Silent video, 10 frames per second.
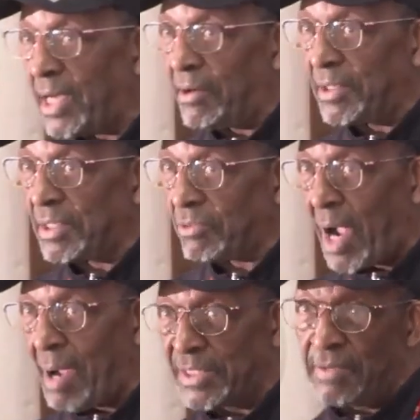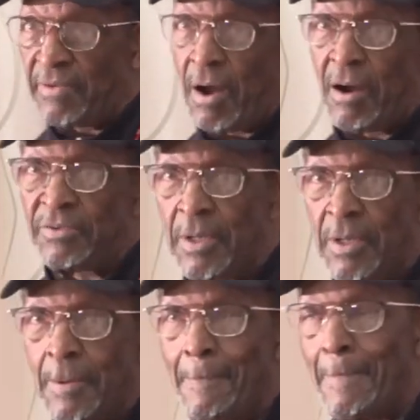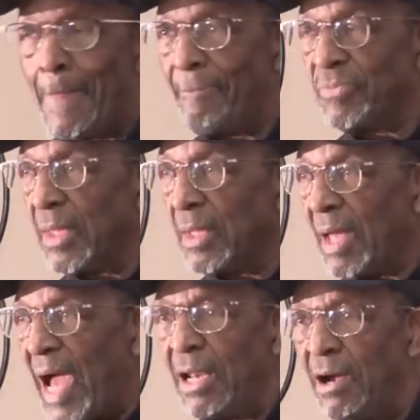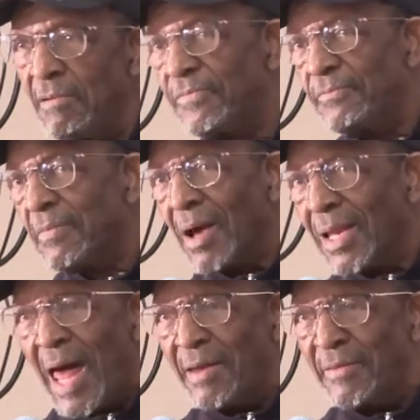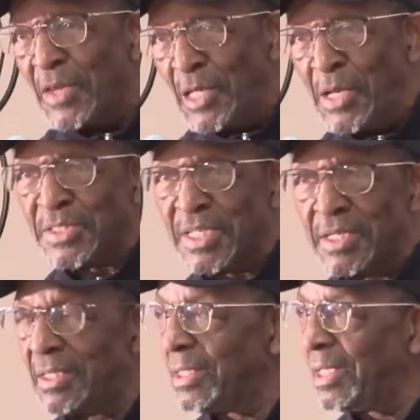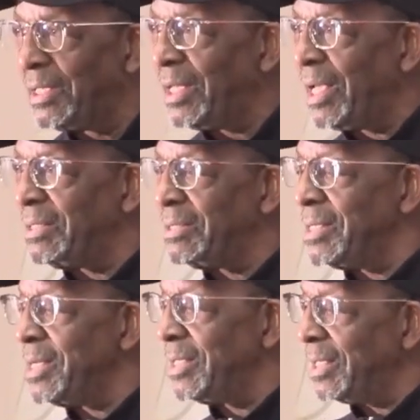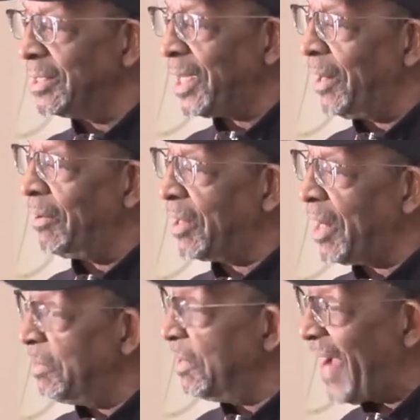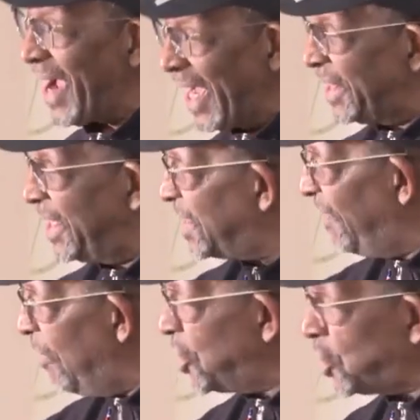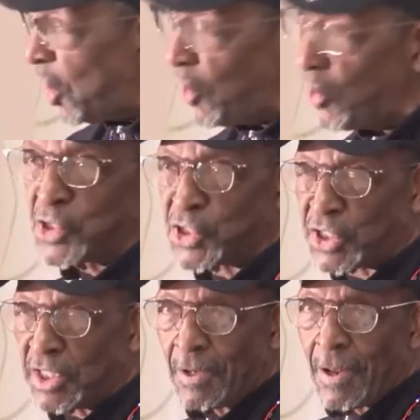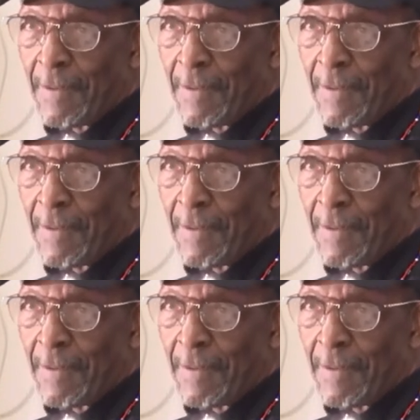that CARICOM is involved. I love a lot of the leaders in CARICOM. In fact, at this very church,